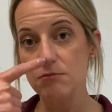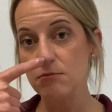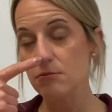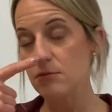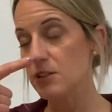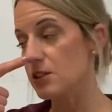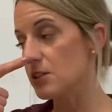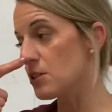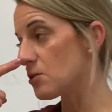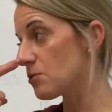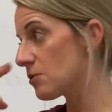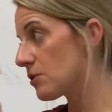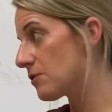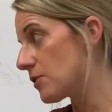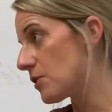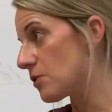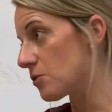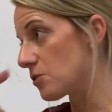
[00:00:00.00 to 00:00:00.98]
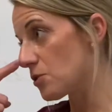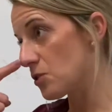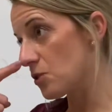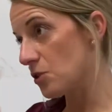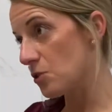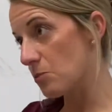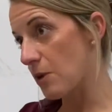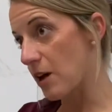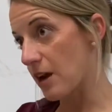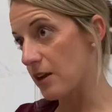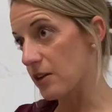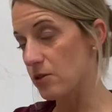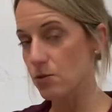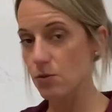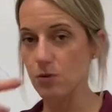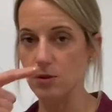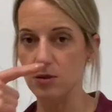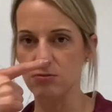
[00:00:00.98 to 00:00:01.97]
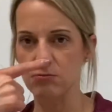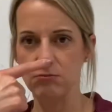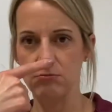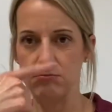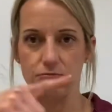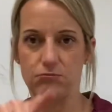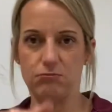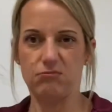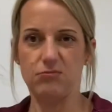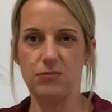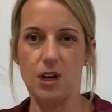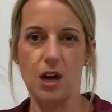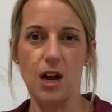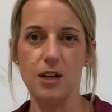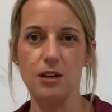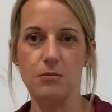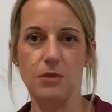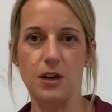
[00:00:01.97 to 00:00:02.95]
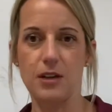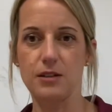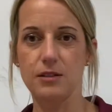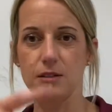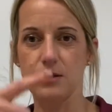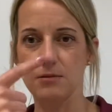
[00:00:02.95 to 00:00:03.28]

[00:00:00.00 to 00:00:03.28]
This is review. Do you mind? Or I don't mind.